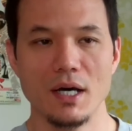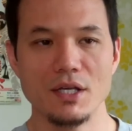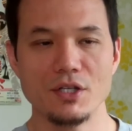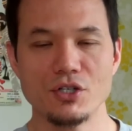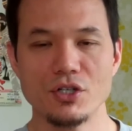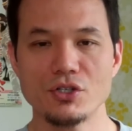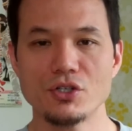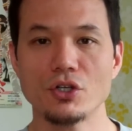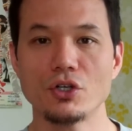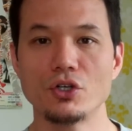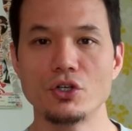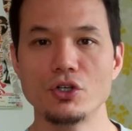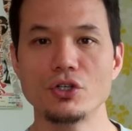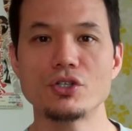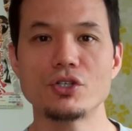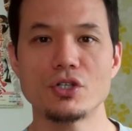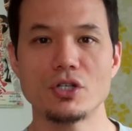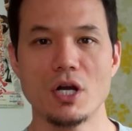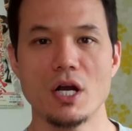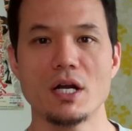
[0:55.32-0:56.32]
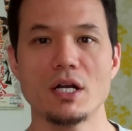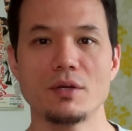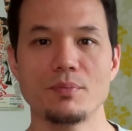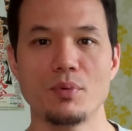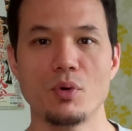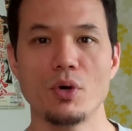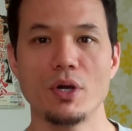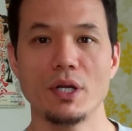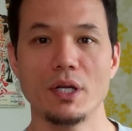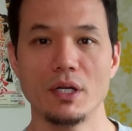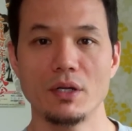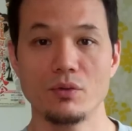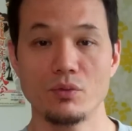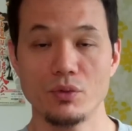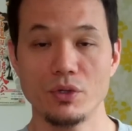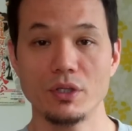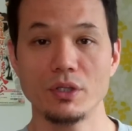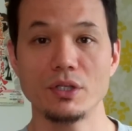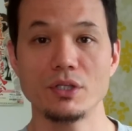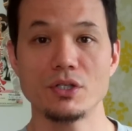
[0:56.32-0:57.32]
It's just a good starting point, and it
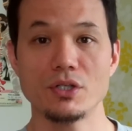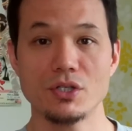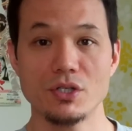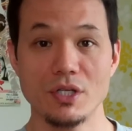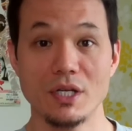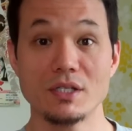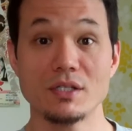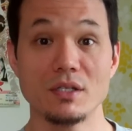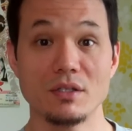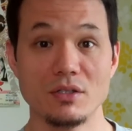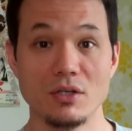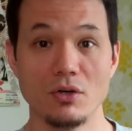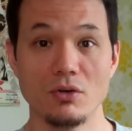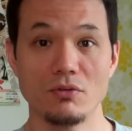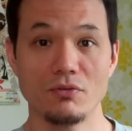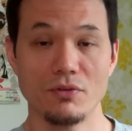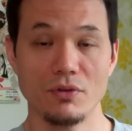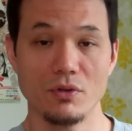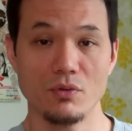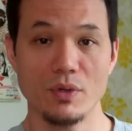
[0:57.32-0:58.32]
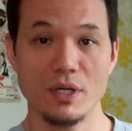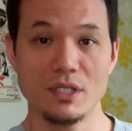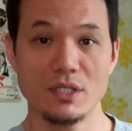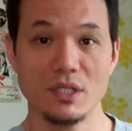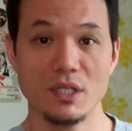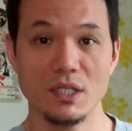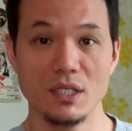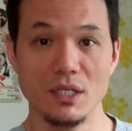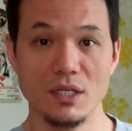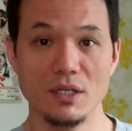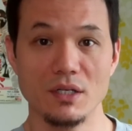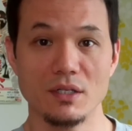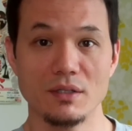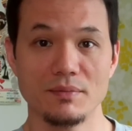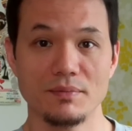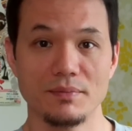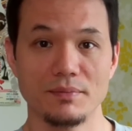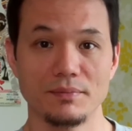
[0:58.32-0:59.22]
really just sets the tone for the rest of the year.